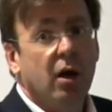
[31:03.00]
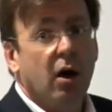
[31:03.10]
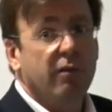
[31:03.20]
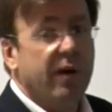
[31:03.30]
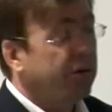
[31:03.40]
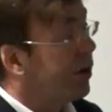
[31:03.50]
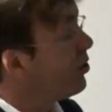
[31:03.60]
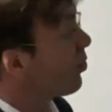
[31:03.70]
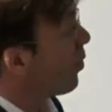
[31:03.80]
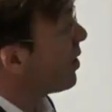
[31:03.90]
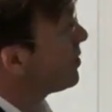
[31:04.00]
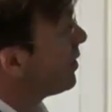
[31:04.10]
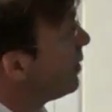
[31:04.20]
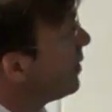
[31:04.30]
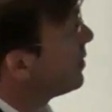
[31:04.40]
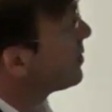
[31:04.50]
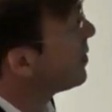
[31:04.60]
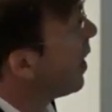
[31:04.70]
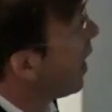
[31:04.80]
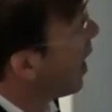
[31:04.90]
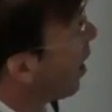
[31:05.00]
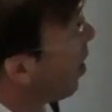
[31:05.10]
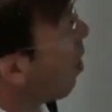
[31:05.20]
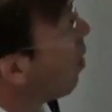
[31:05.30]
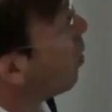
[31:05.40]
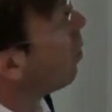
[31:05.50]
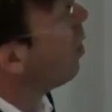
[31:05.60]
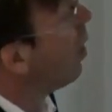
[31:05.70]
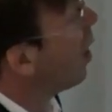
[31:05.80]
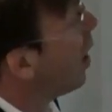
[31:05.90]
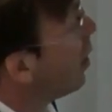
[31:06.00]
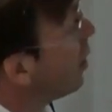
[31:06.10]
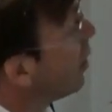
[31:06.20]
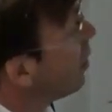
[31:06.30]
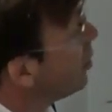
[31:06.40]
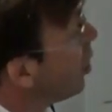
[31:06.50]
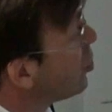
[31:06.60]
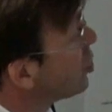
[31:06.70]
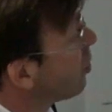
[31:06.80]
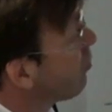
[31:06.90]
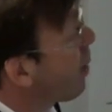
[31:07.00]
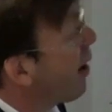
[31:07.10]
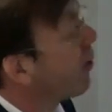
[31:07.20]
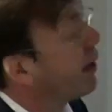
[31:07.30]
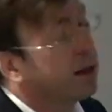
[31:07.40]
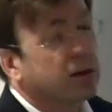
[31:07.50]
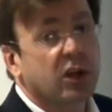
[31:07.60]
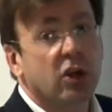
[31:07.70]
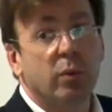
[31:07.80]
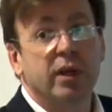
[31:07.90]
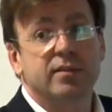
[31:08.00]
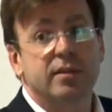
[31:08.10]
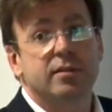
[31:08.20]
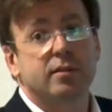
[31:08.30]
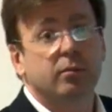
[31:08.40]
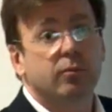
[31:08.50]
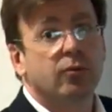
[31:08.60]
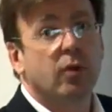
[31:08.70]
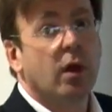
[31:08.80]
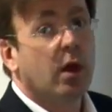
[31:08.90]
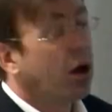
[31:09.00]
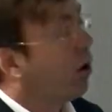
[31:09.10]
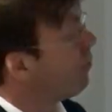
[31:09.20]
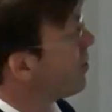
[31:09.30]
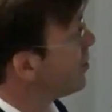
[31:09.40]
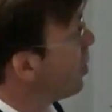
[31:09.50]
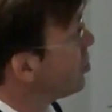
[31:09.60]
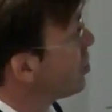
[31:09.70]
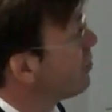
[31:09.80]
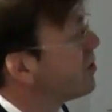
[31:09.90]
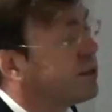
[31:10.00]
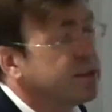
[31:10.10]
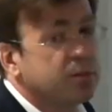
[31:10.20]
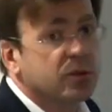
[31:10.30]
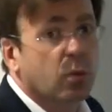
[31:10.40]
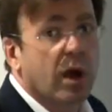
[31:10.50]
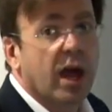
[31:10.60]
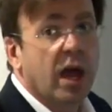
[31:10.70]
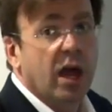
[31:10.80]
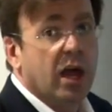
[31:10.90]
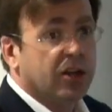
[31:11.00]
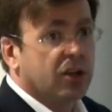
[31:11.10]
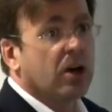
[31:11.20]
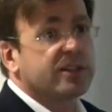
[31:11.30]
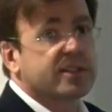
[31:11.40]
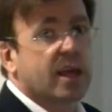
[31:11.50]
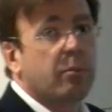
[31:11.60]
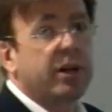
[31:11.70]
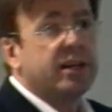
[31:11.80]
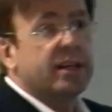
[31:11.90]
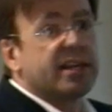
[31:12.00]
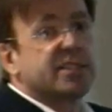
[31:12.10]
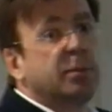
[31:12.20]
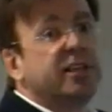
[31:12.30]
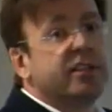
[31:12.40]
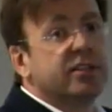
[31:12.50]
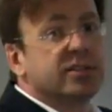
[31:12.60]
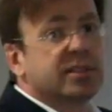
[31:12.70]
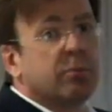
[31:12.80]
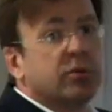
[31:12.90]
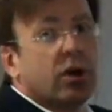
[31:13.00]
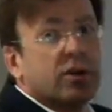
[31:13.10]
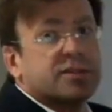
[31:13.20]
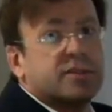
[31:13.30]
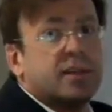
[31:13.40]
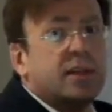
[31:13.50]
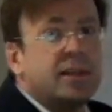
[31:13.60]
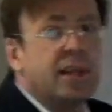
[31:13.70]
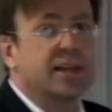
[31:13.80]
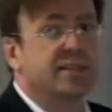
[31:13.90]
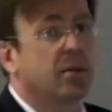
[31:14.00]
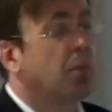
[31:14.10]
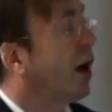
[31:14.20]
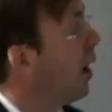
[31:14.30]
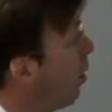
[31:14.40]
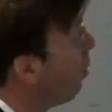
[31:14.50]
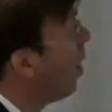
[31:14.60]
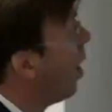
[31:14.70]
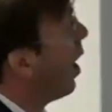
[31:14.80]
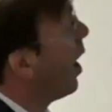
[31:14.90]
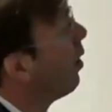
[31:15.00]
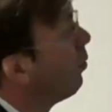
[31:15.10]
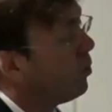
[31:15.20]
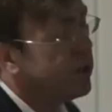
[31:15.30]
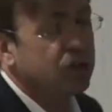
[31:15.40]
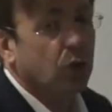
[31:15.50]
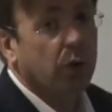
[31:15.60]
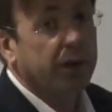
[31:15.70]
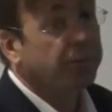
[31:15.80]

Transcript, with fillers: of our interest in this uh, whole uh, uh, notion of parallel queuing systems, of this notion of systems where uh, tasks come in, they split into subtasks, and then they somehow uh, rejoin.